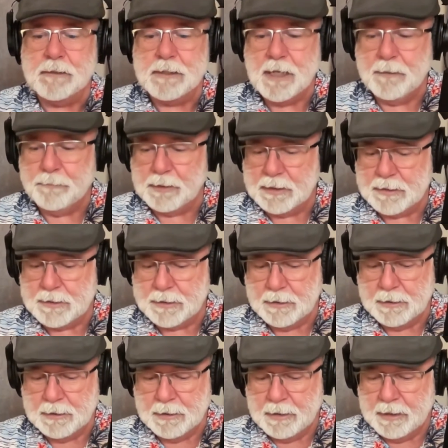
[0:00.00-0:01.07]
templates
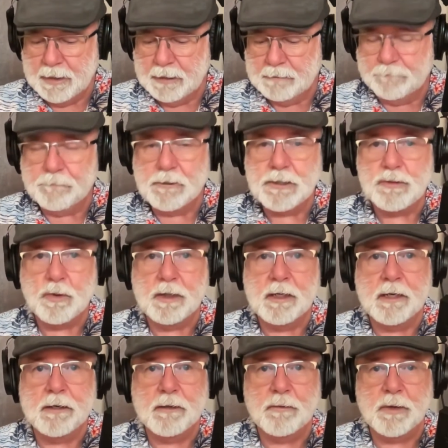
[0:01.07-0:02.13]
in the first
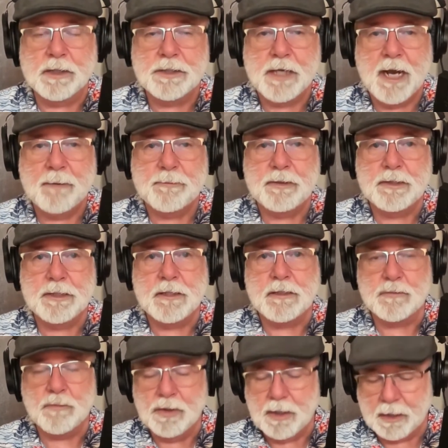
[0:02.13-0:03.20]
101 chapters of this
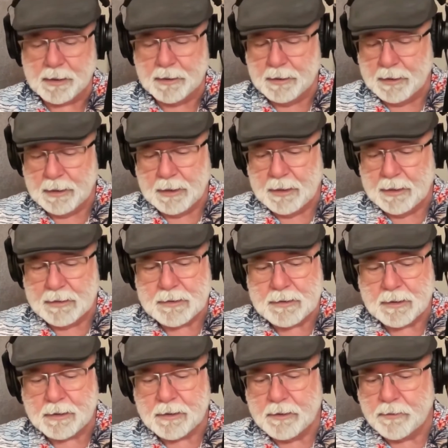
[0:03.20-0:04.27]
book. This is a
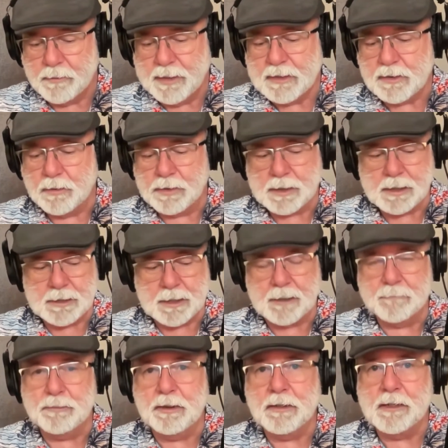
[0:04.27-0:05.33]
good resource because it
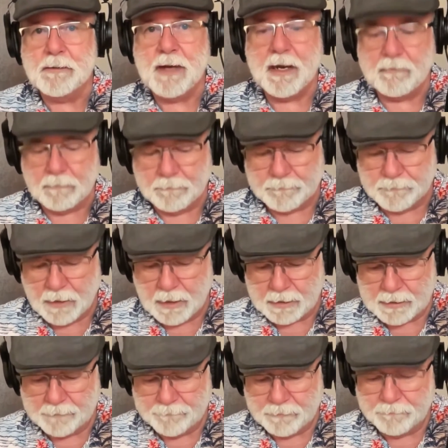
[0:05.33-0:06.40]
can pull you out of a funk.
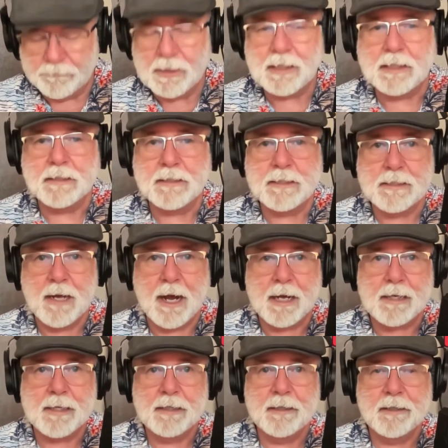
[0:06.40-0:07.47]
If you're feeling
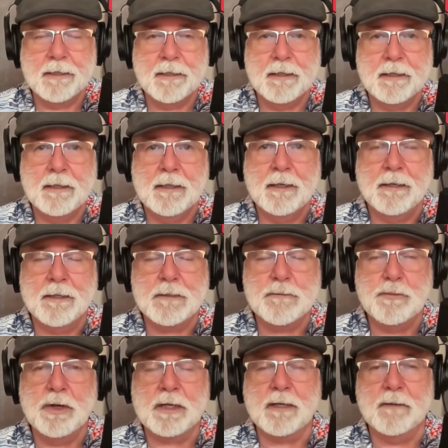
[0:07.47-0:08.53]
stuck, this
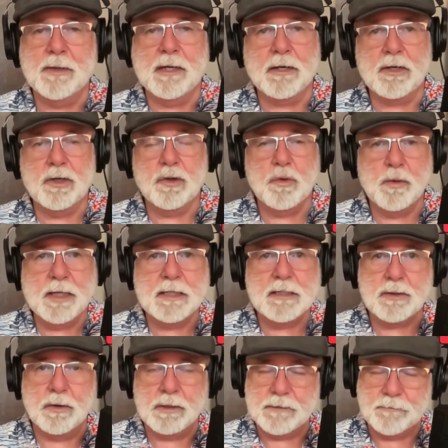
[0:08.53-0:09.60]
book can be a good
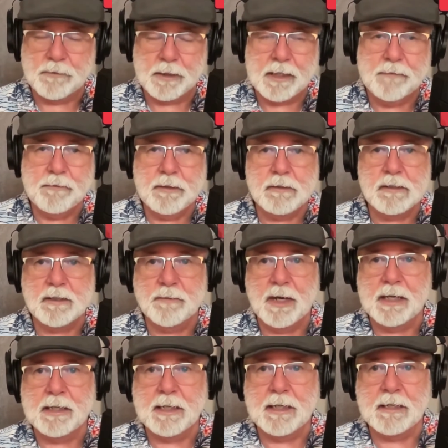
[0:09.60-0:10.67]
resource for giving you some
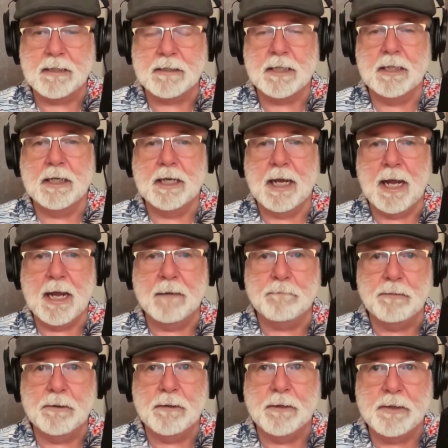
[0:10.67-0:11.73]
ideas and
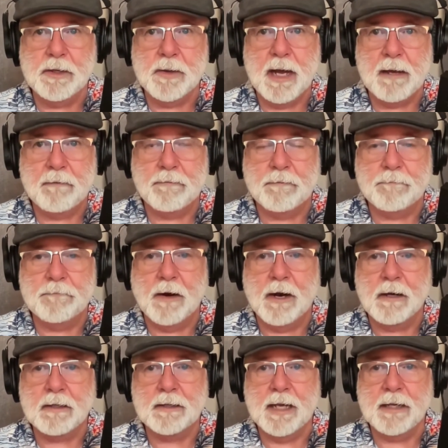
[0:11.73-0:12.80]
pulling you out of the
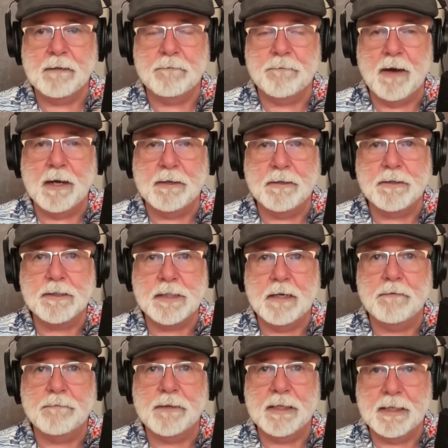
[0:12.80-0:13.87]
funk that you find
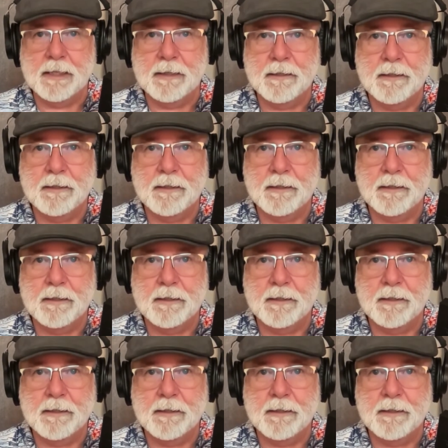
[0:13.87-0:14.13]
yourself in.